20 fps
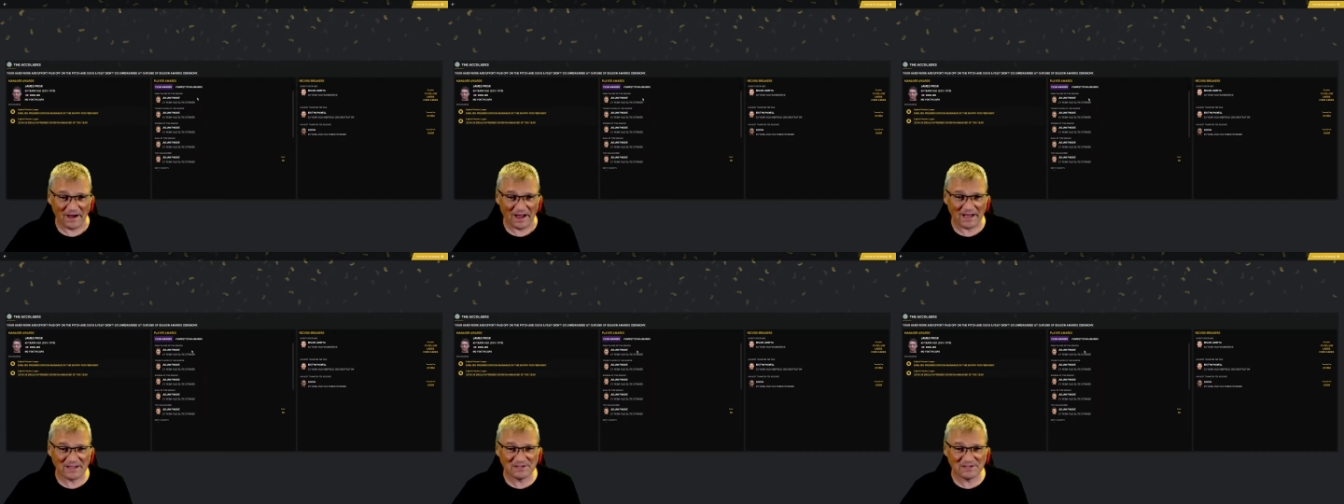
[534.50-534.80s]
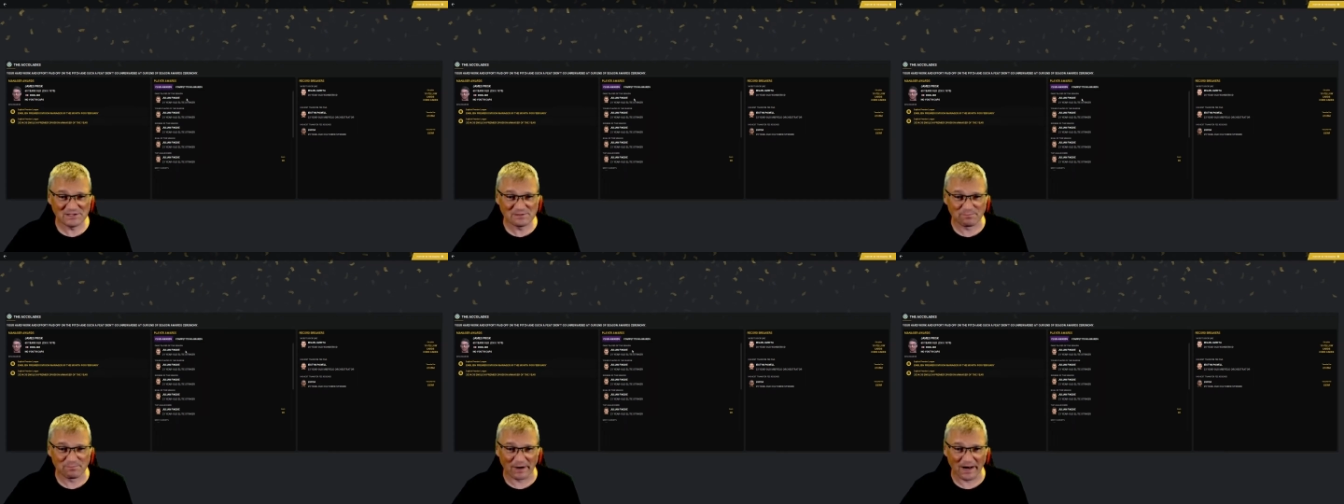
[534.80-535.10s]

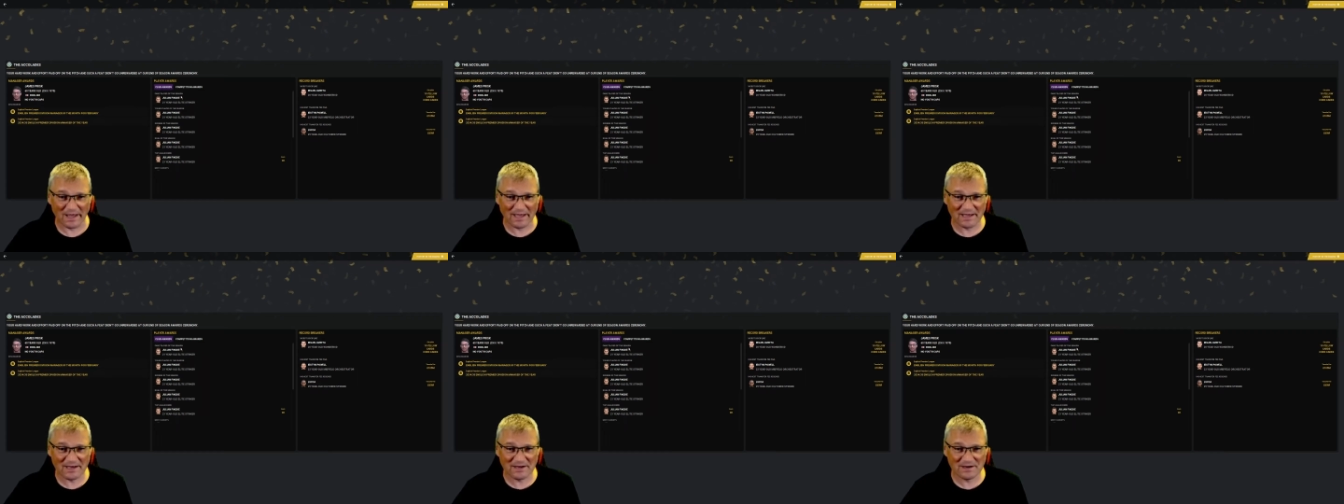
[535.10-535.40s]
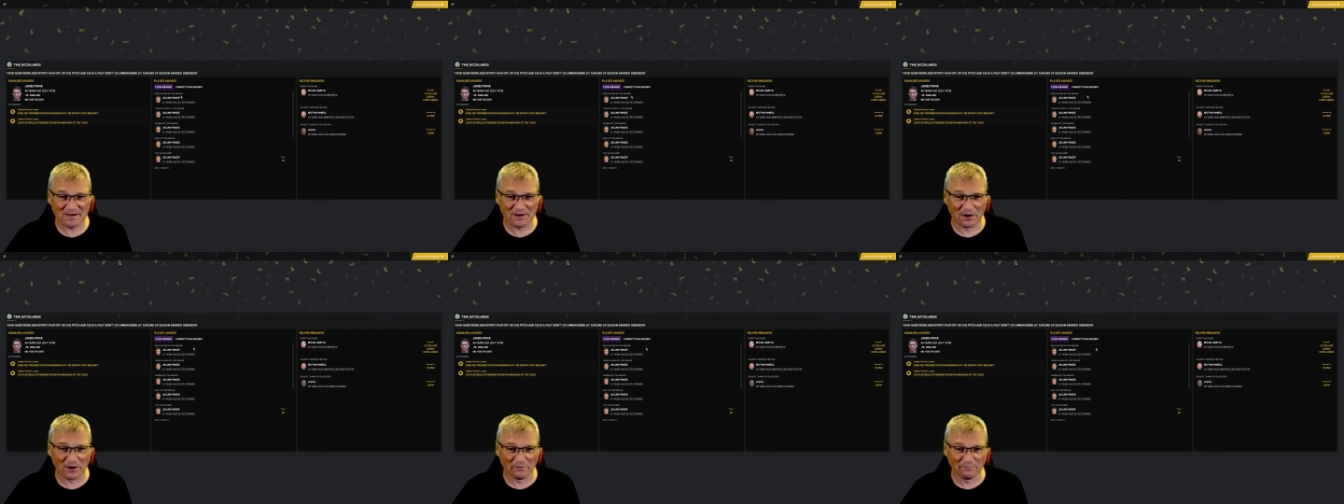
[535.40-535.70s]
Vans
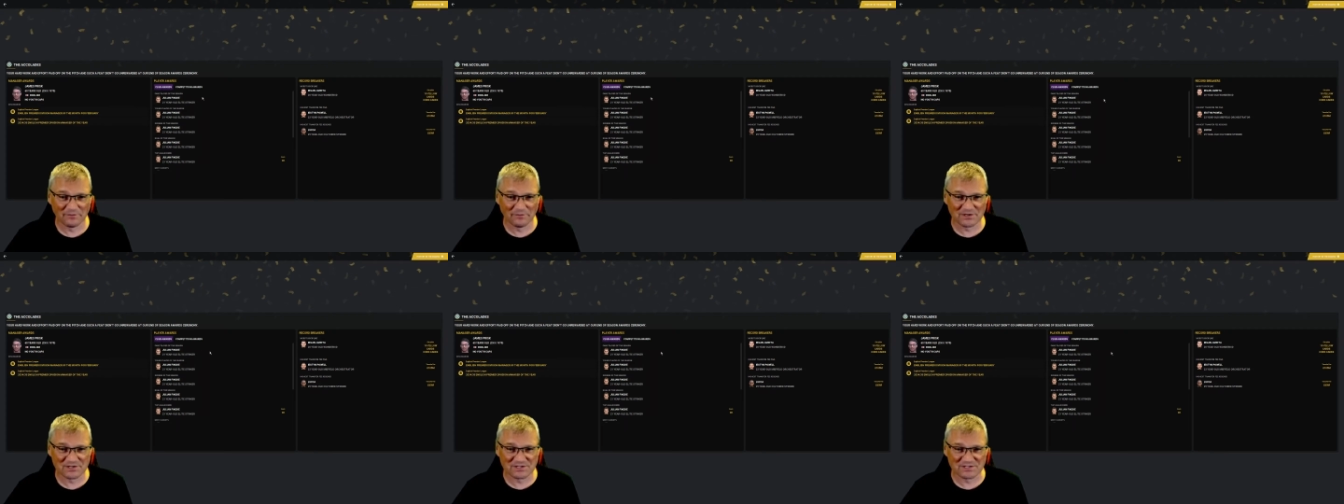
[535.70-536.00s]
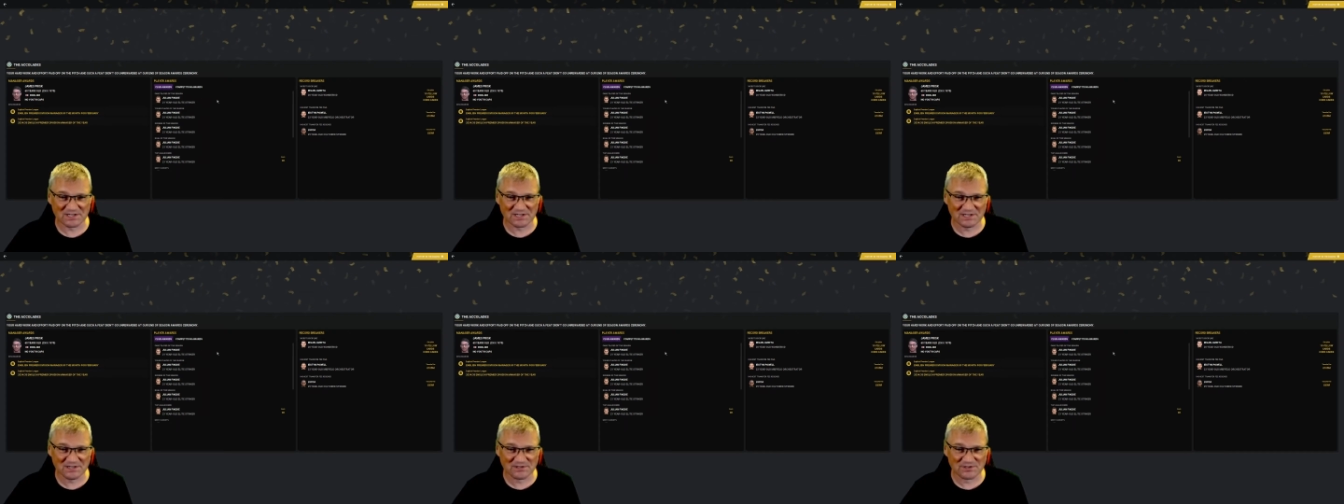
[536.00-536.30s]
Player of the
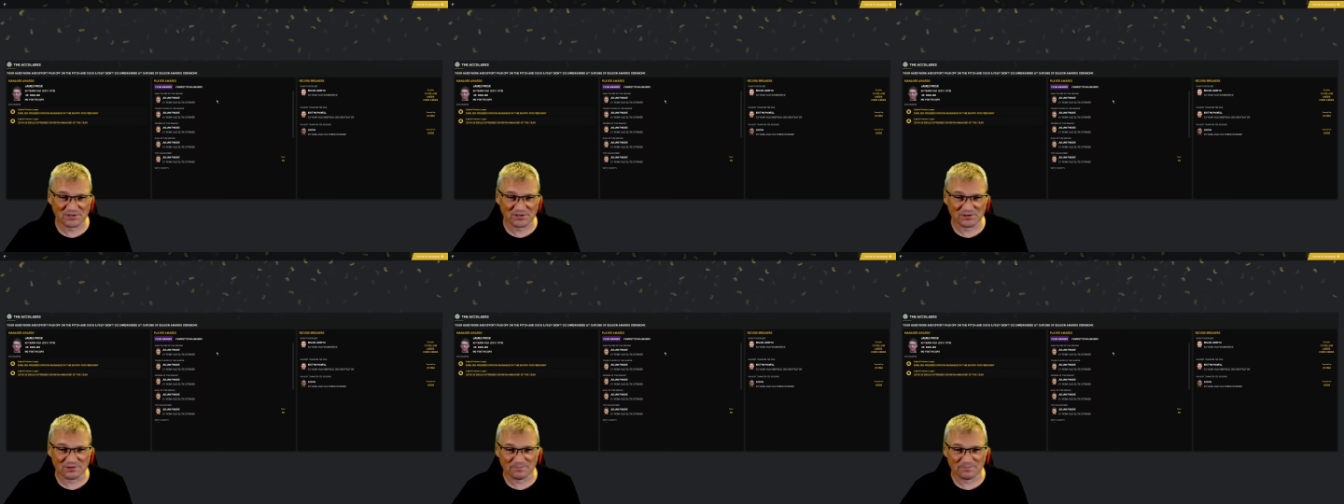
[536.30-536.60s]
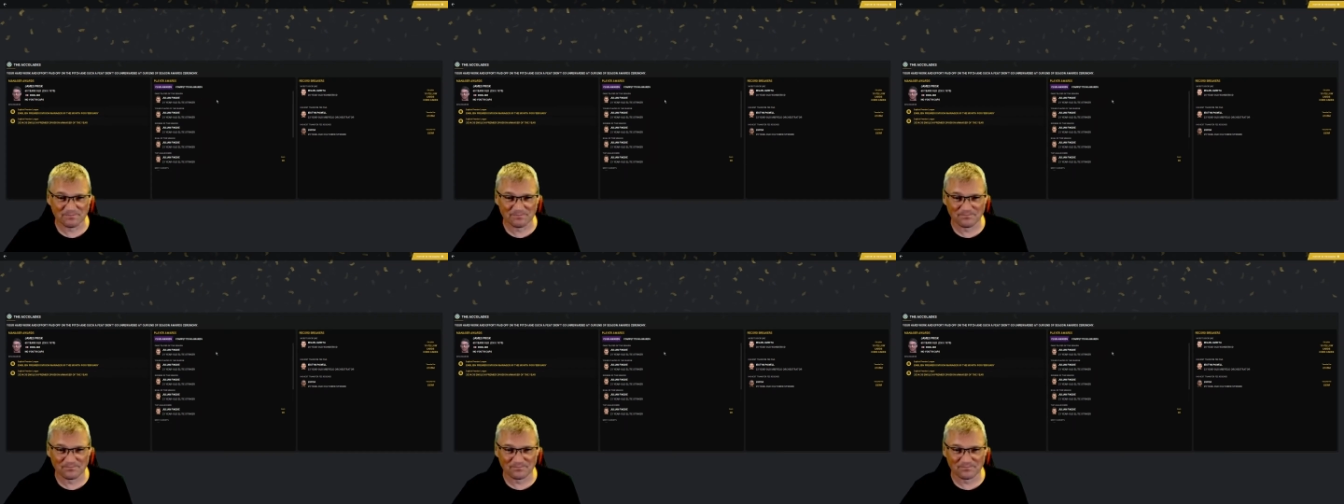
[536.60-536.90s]

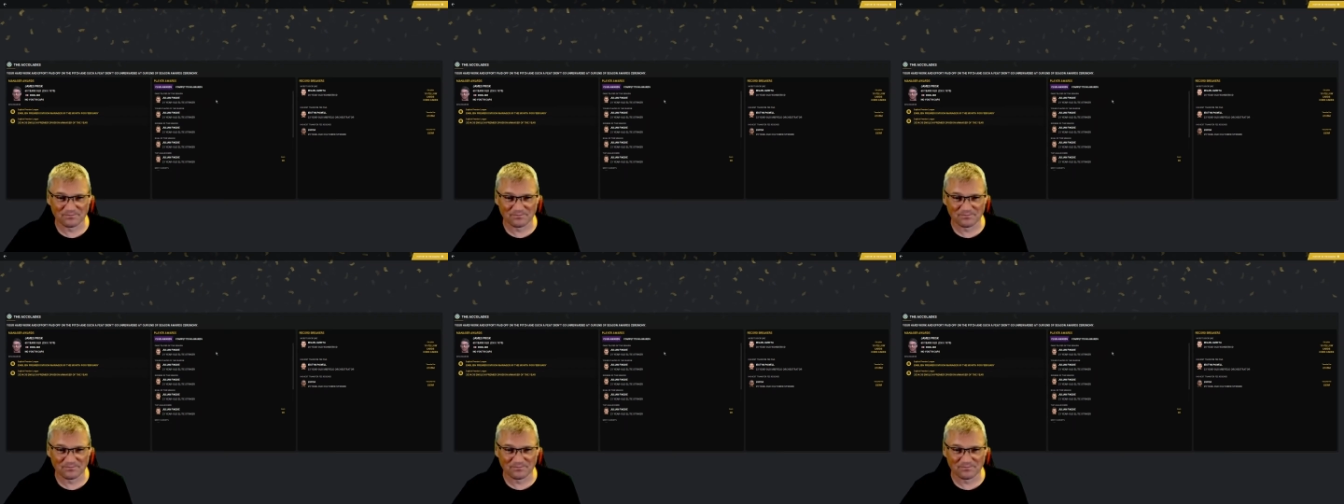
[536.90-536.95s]
Season.